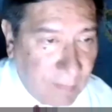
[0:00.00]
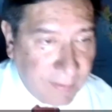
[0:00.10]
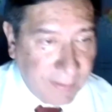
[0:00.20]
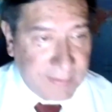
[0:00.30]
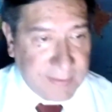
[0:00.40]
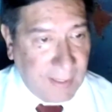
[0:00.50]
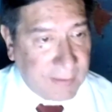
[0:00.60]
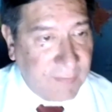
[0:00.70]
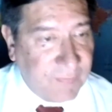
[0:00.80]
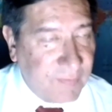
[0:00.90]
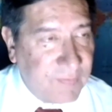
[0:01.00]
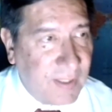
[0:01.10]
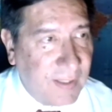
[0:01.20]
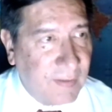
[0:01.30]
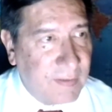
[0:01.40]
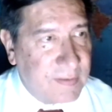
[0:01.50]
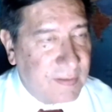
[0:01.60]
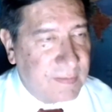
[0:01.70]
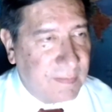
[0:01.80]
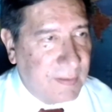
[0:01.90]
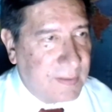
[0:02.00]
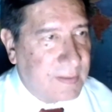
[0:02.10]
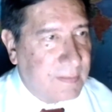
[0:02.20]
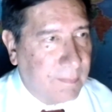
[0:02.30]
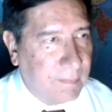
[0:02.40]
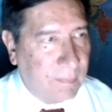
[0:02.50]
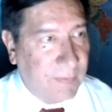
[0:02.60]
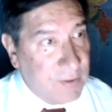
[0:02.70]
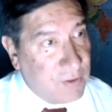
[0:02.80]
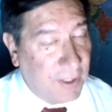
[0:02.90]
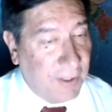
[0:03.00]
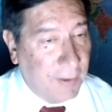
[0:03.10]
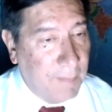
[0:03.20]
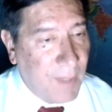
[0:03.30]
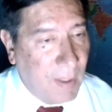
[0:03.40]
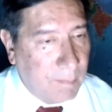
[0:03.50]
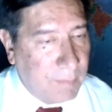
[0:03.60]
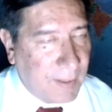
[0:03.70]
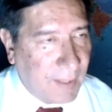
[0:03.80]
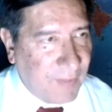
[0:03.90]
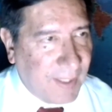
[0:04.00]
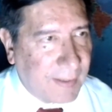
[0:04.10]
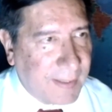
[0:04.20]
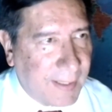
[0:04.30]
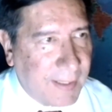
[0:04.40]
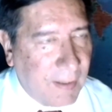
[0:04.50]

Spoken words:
exactly 50 years this year. But I think, again,